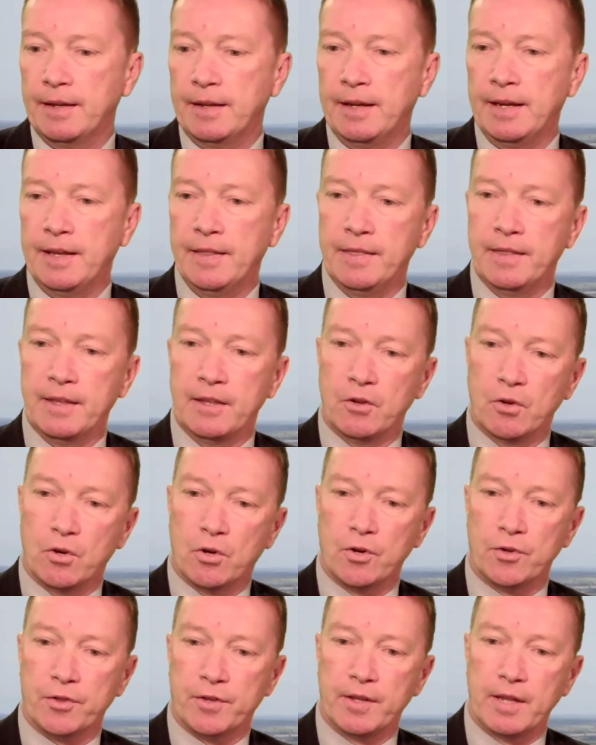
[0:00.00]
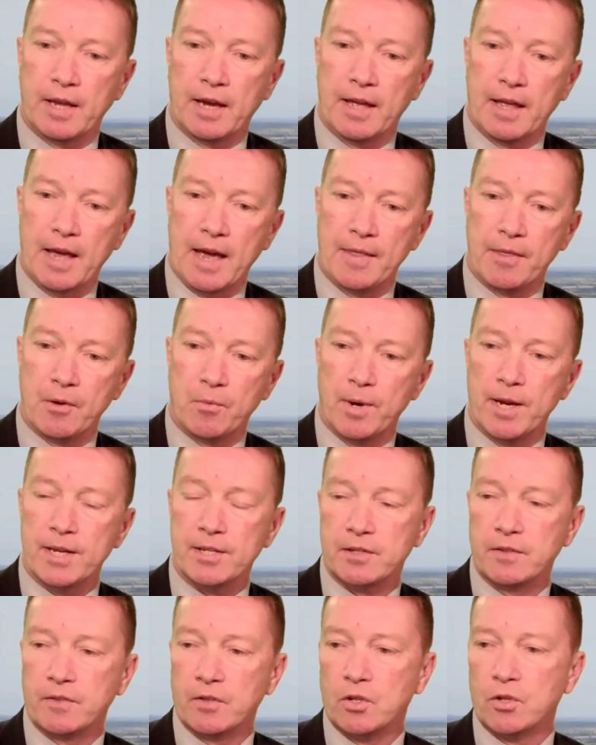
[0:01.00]
In the north and the
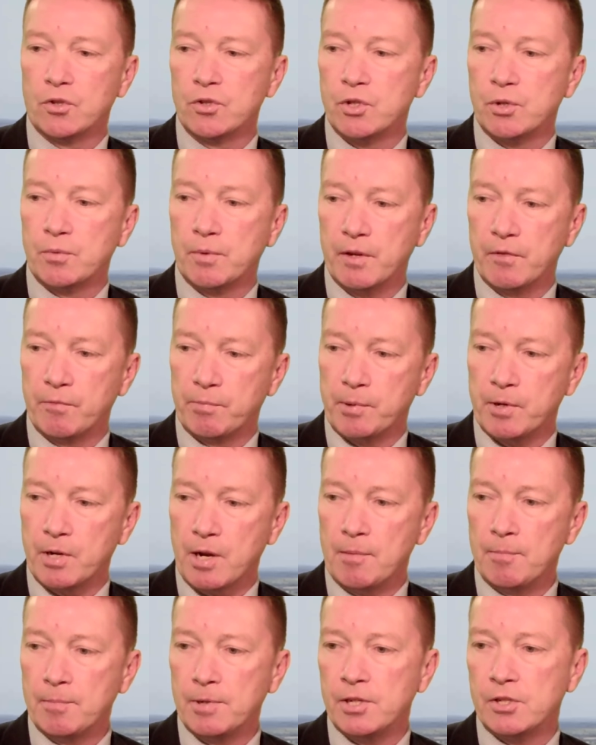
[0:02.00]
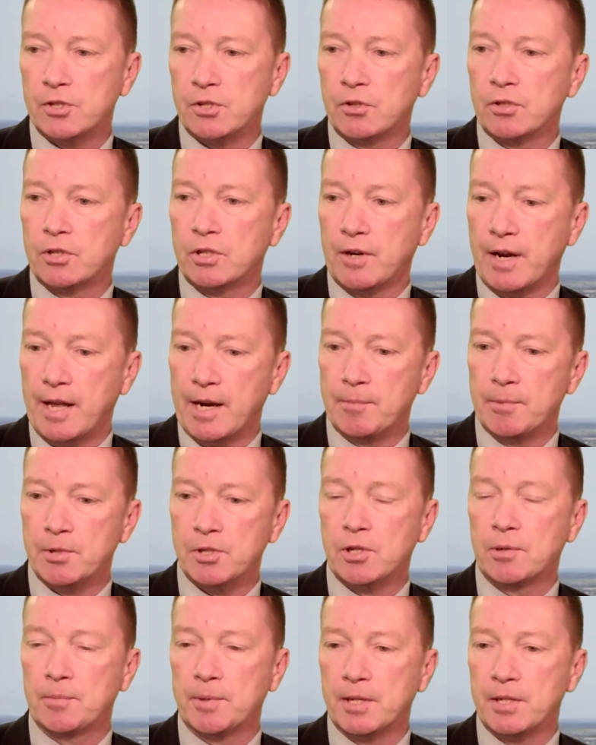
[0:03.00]
west of the country, we have predominantly suckler animals
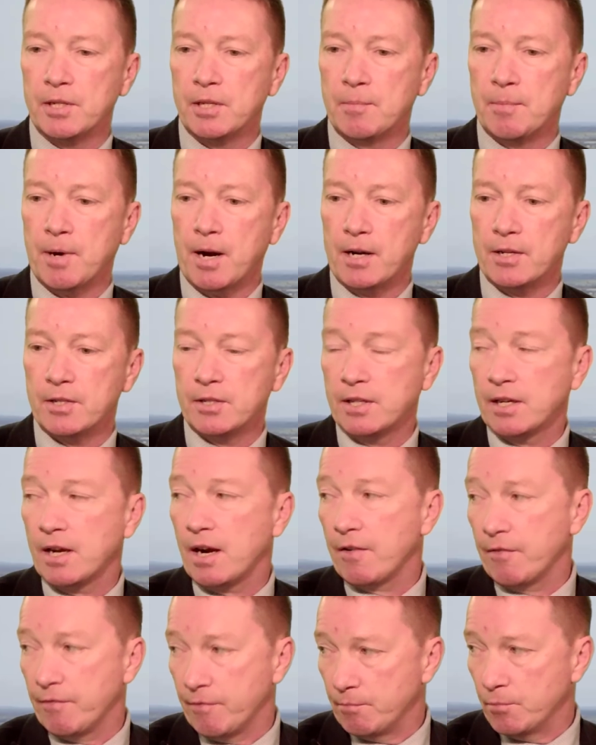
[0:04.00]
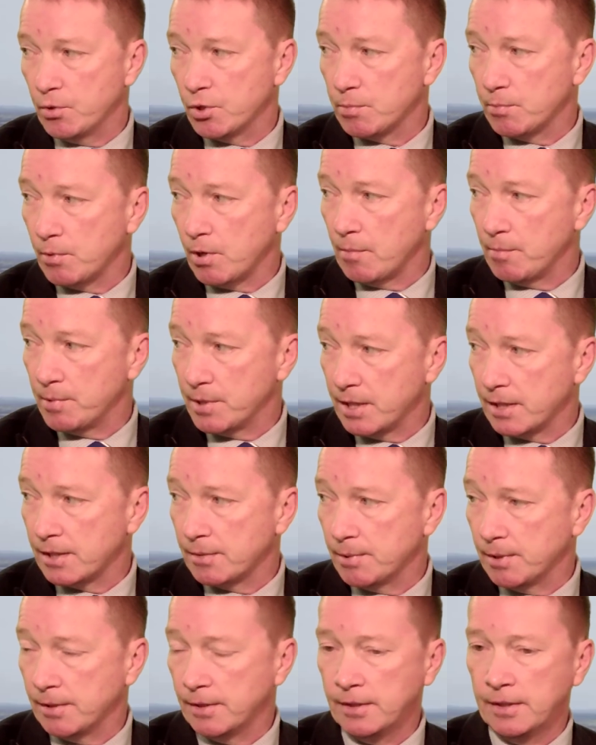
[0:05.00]
coming into the marts. They are much more
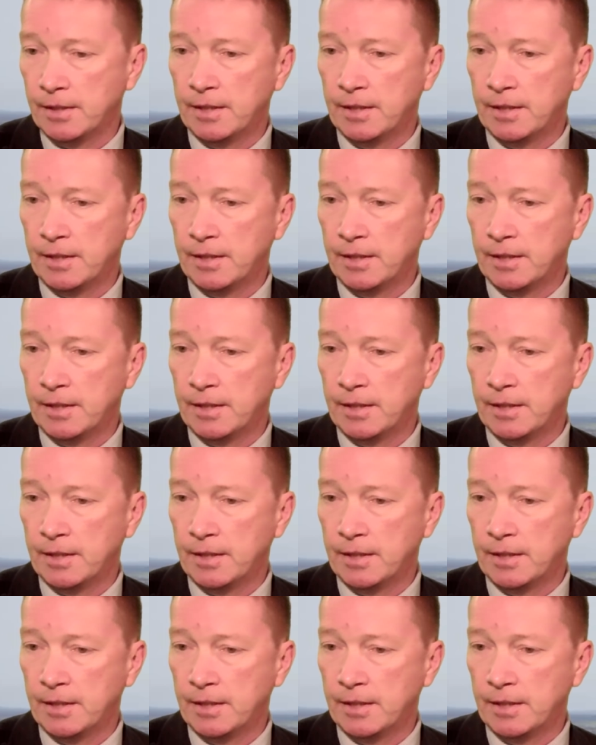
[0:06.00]
unpredictable.